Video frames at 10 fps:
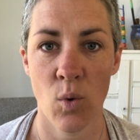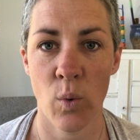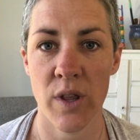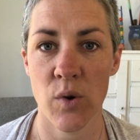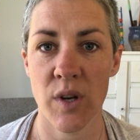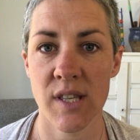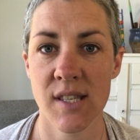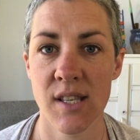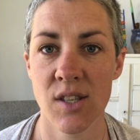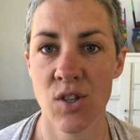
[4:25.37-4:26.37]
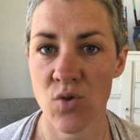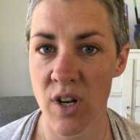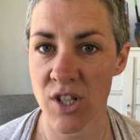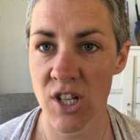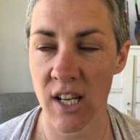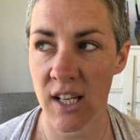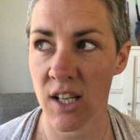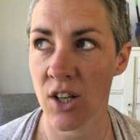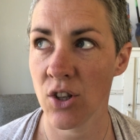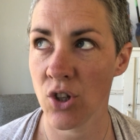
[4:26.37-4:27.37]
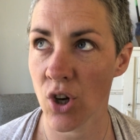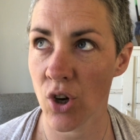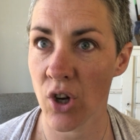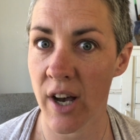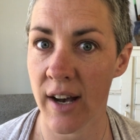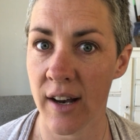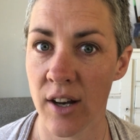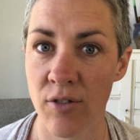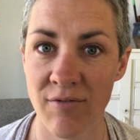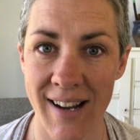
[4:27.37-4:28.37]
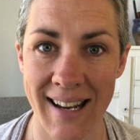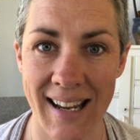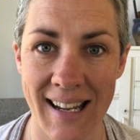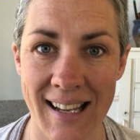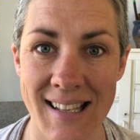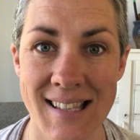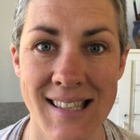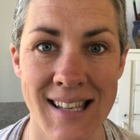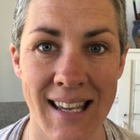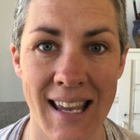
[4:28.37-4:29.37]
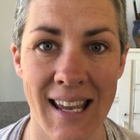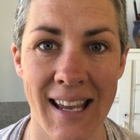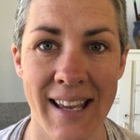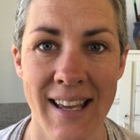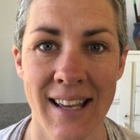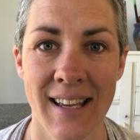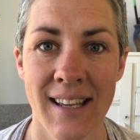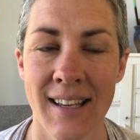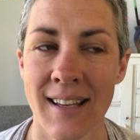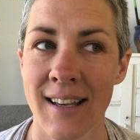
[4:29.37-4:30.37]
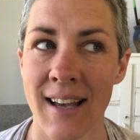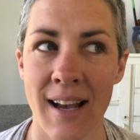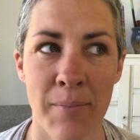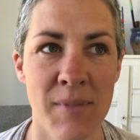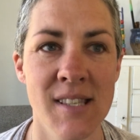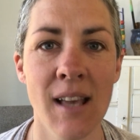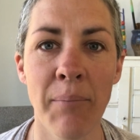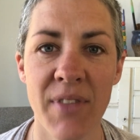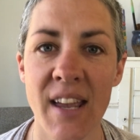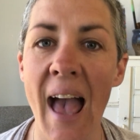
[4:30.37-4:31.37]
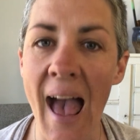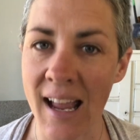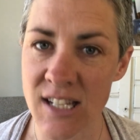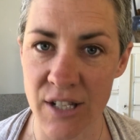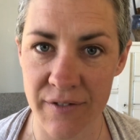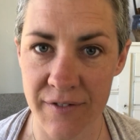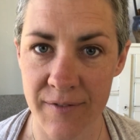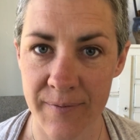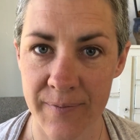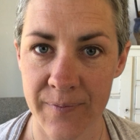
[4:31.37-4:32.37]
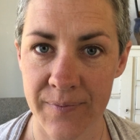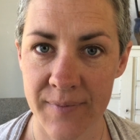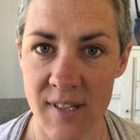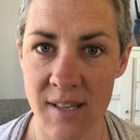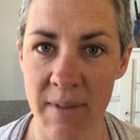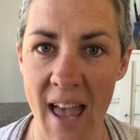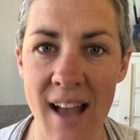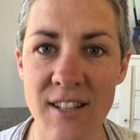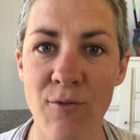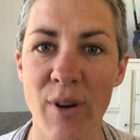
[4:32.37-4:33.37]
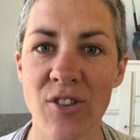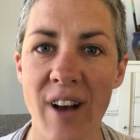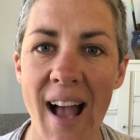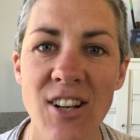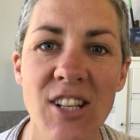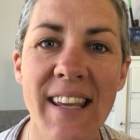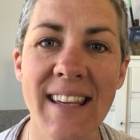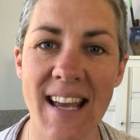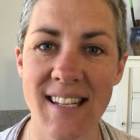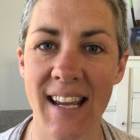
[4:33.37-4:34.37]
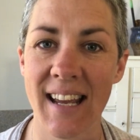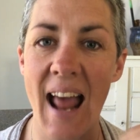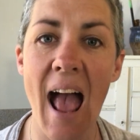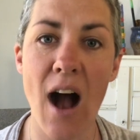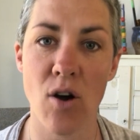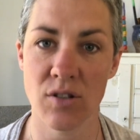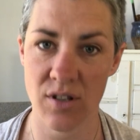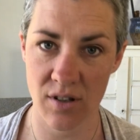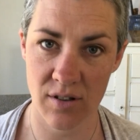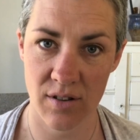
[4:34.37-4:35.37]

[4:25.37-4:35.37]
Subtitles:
whether it's stretching, yoga, running, singing, something active where you're actually getting it out.